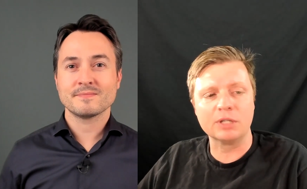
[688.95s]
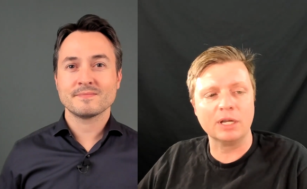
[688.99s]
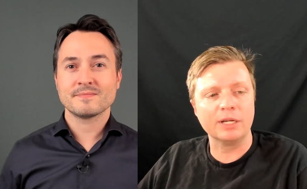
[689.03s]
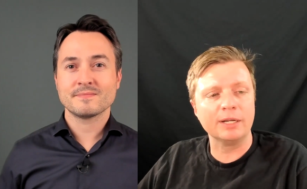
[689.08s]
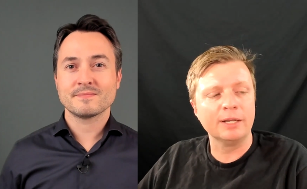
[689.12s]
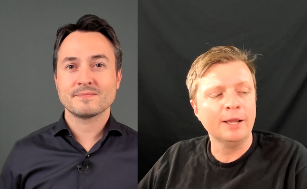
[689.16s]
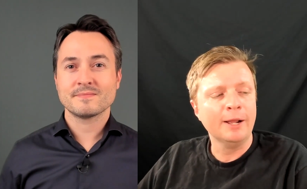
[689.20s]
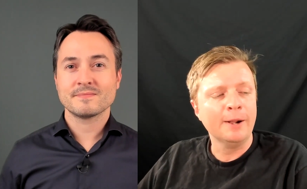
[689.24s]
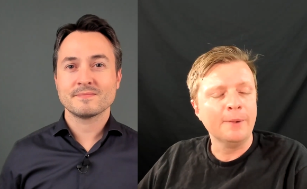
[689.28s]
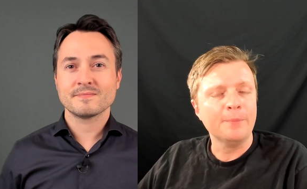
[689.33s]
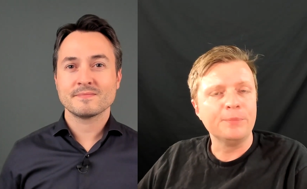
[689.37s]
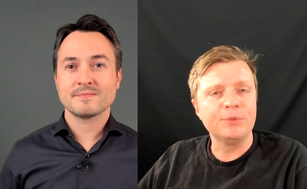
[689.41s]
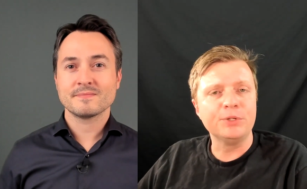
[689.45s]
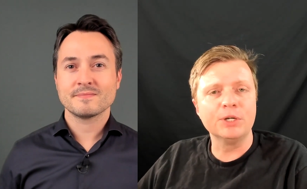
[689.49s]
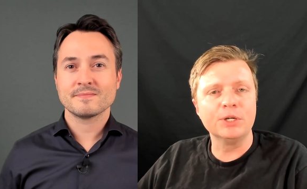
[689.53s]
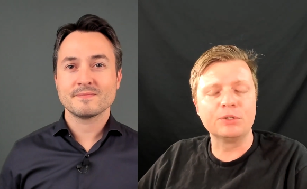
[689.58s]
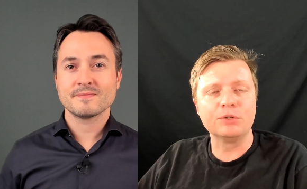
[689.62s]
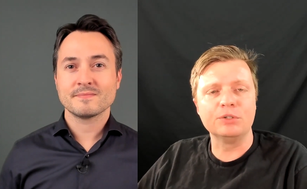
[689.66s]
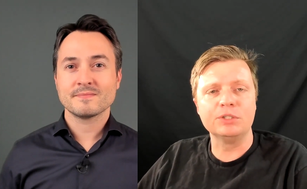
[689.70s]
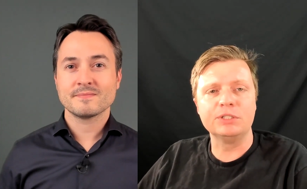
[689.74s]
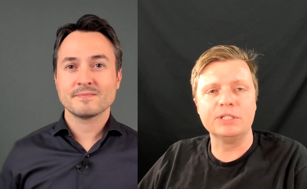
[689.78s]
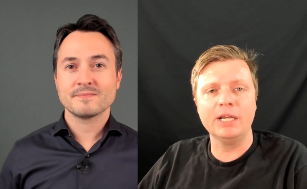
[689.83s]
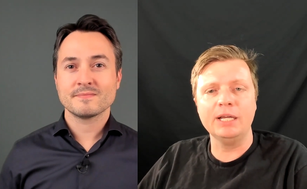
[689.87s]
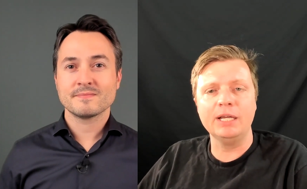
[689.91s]
Speaker 1: Like the
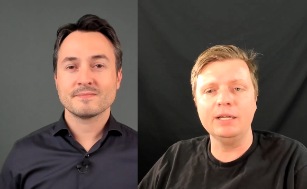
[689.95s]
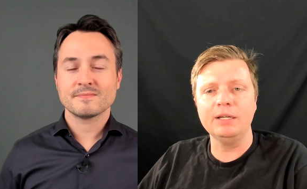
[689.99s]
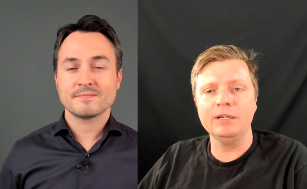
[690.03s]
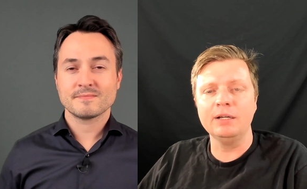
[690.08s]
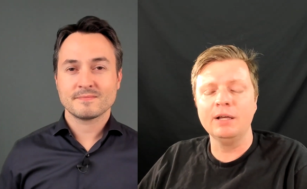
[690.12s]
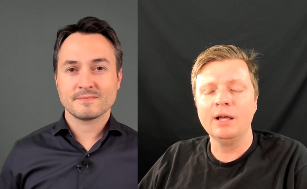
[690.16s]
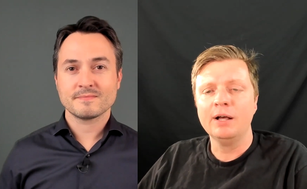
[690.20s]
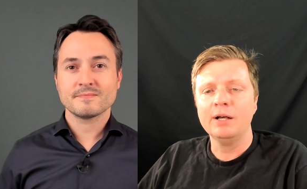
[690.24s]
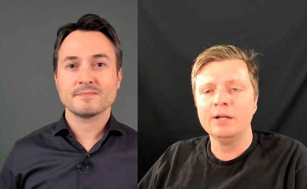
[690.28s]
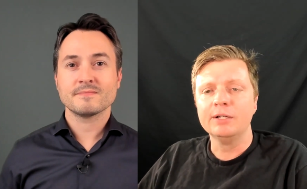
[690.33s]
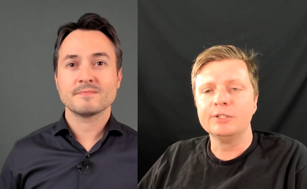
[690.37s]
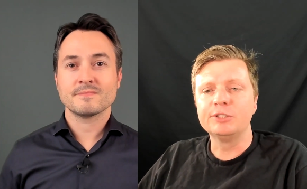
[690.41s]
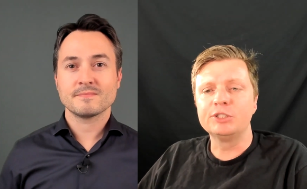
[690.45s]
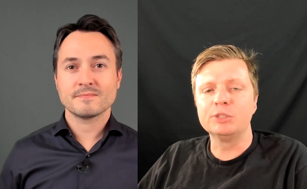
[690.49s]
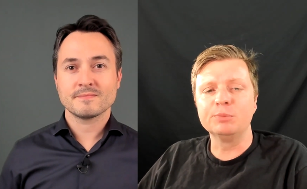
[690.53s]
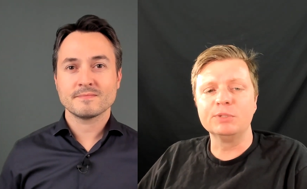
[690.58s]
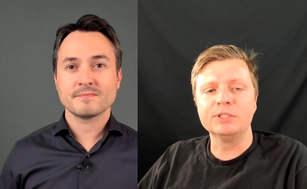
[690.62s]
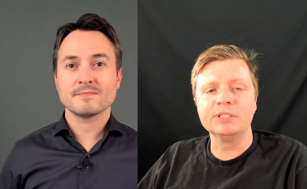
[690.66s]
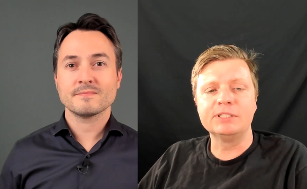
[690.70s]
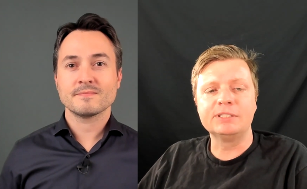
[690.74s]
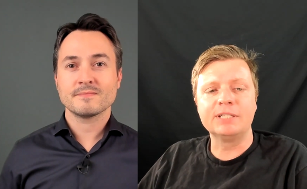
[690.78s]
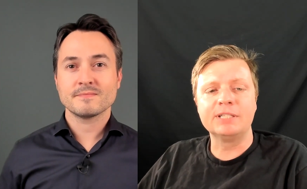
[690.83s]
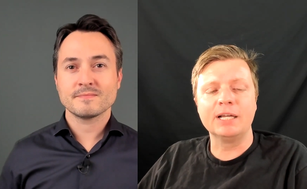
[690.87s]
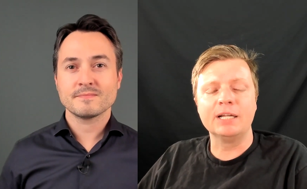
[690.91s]
other day,
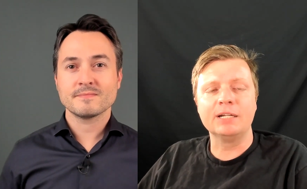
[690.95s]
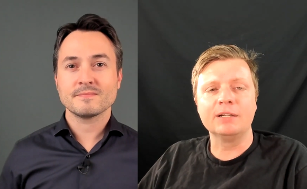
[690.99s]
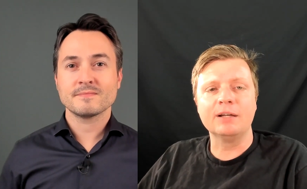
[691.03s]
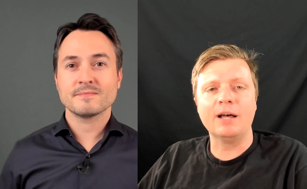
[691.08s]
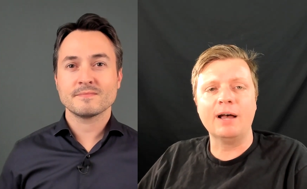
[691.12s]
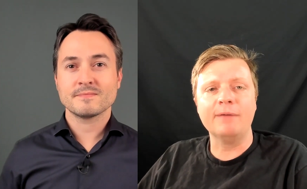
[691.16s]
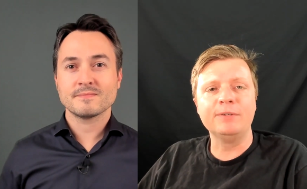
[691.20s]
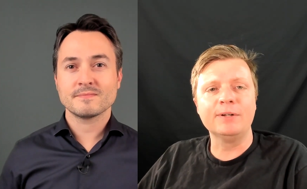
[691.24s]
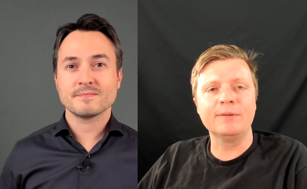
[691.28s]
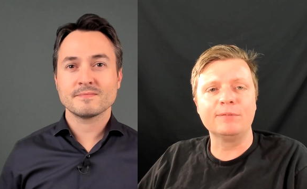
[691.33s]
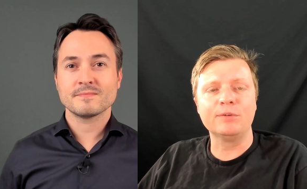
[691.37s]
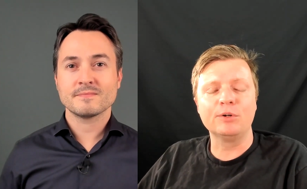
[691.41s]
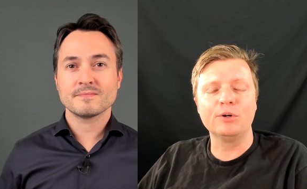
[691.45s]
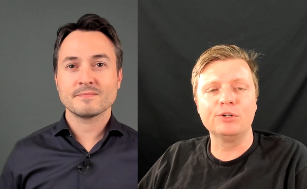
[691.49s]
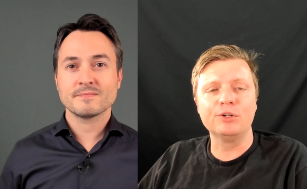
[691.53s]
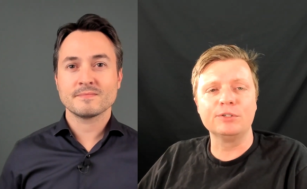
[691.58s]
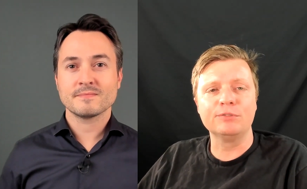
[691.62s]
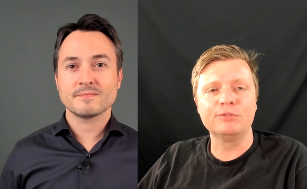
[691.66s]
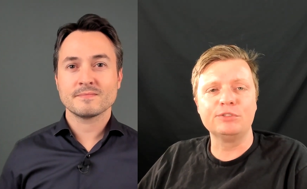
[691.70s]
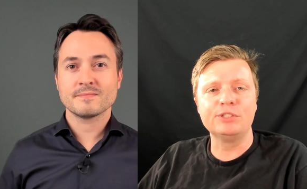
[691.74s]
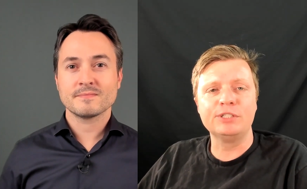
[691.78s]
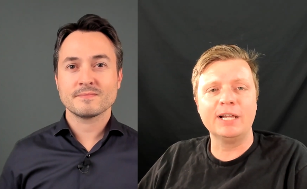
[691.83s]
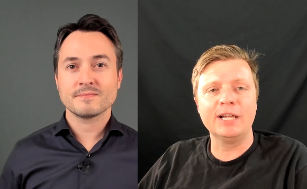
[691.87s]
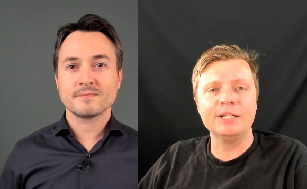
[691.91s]
someone said, I've never heard
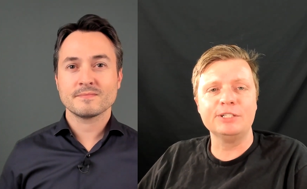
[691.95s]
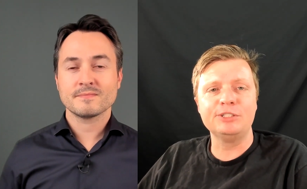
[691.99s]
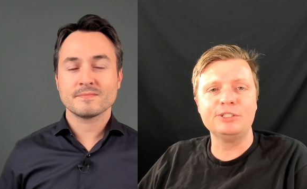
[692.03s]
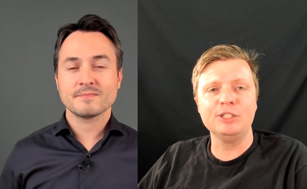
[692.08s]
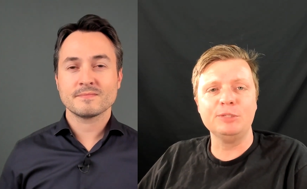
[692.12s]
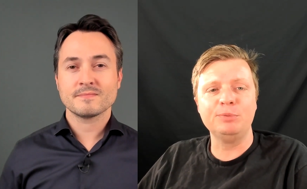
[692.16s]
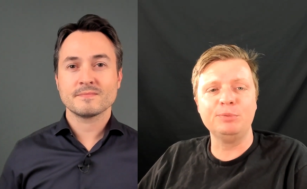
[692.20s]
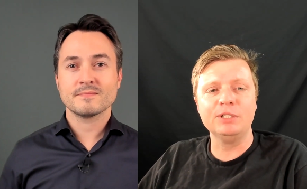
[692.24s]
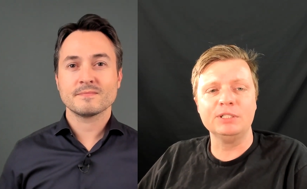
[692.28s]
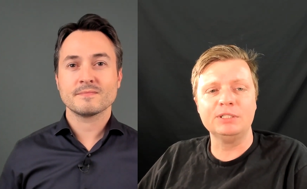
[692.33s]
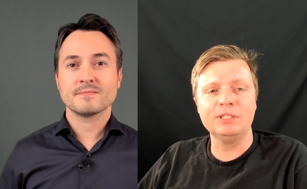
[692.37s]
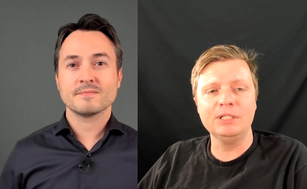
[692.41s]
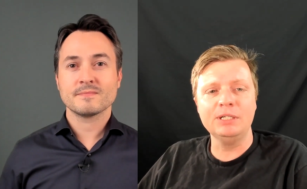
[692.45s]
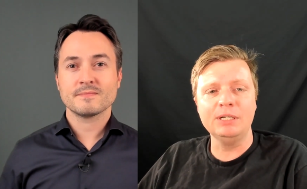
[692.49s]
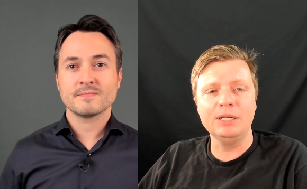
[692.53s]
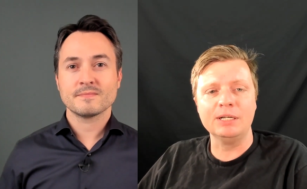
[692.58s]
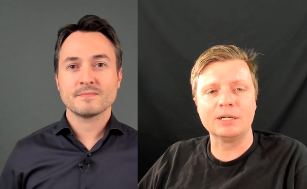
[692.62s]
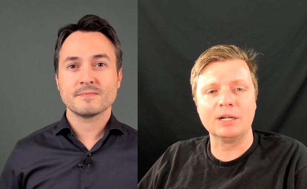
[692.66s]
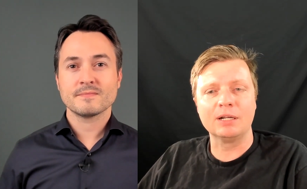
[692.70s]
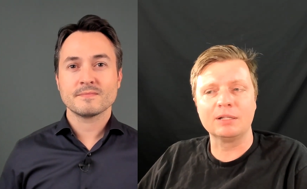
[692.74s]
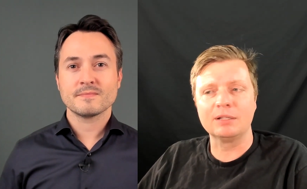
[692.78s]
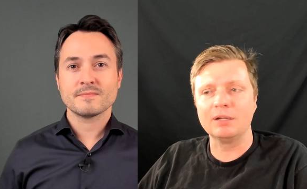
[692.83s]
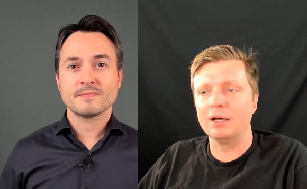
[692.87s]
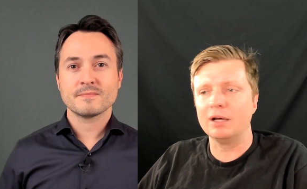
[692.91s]
of Chat GPT.
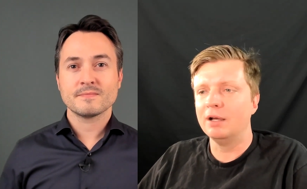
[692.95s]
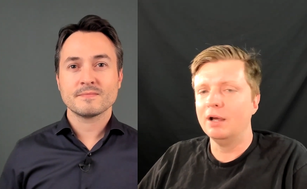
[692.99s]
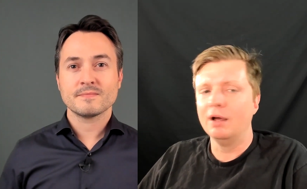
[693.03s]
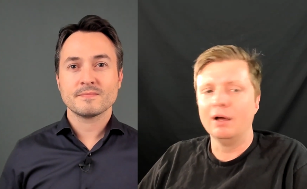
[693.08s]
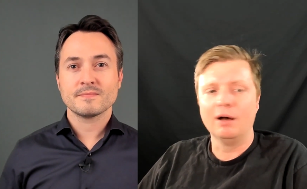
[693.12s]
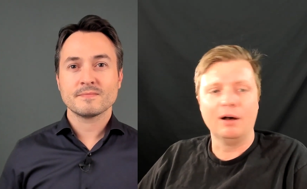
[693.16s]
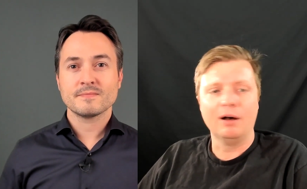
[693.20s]
And I thought,